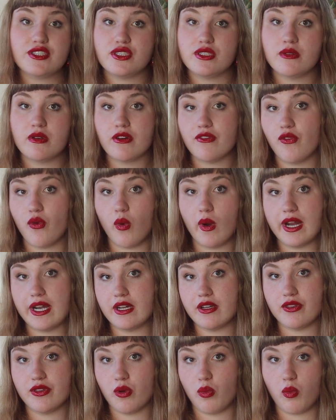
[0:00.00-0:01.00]
to
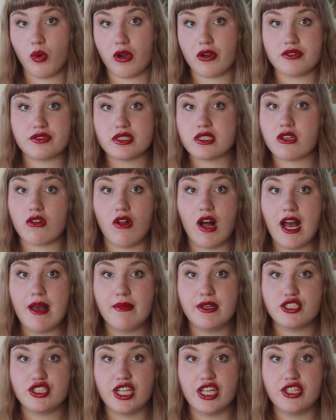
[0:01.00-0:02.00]
avoid the worst
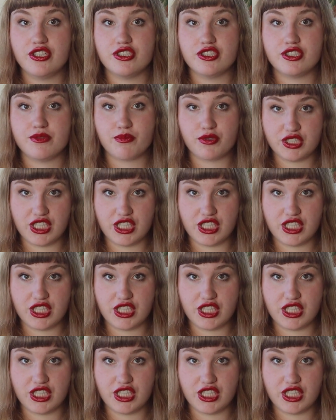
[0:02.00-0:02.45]
climate change